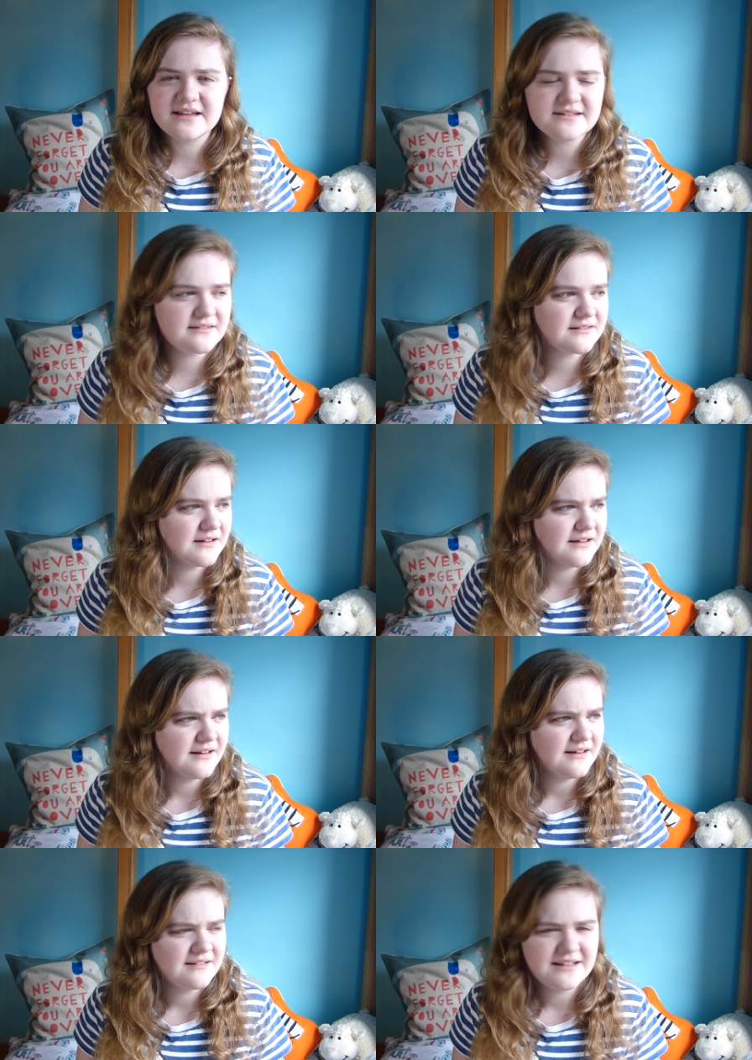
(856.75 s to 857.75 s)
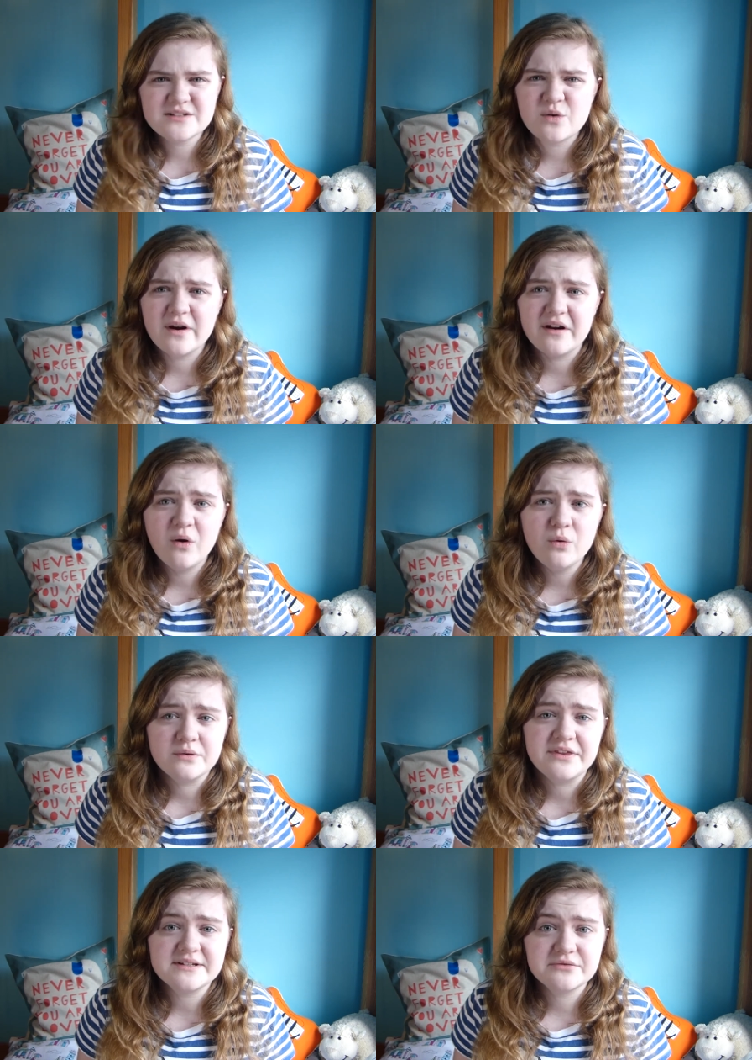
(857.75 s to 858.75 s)
That that's quite old.
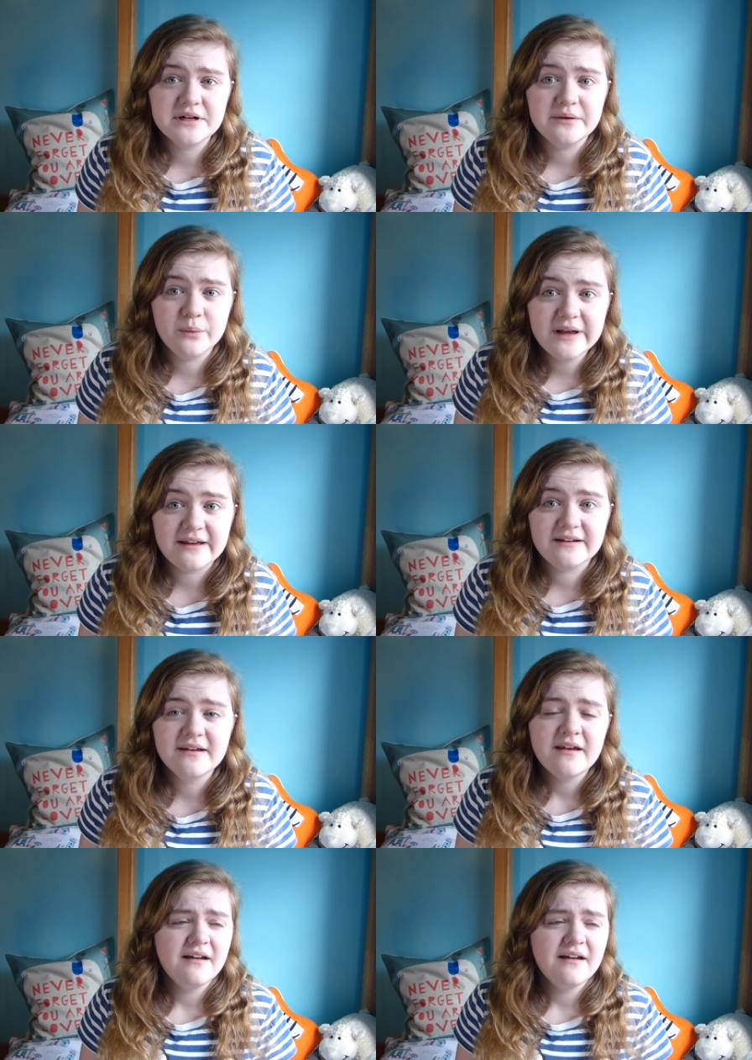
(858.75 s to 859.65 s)
That's really weird.